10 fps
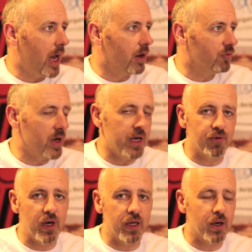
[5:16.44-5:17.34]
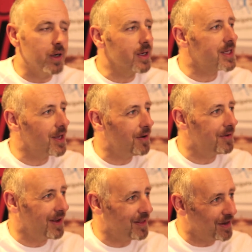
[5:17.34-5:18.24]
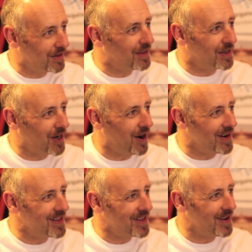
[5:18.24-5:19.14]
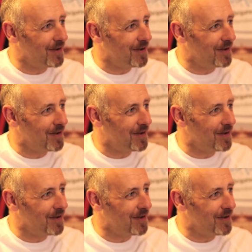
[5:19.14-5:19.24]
really, really good. So they're the charities.